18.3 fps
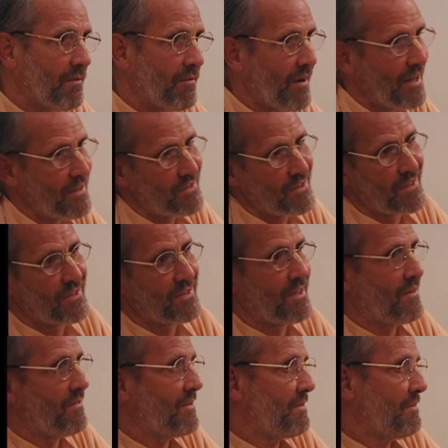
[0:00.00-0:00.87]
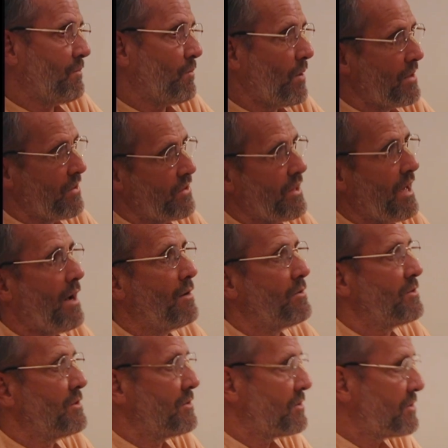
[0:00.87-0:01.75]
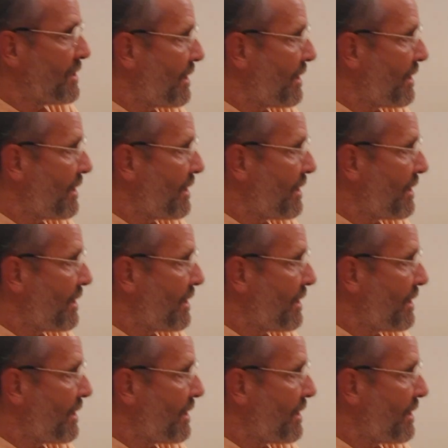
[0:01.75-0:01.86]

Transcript: 5, 6, 7, 1,000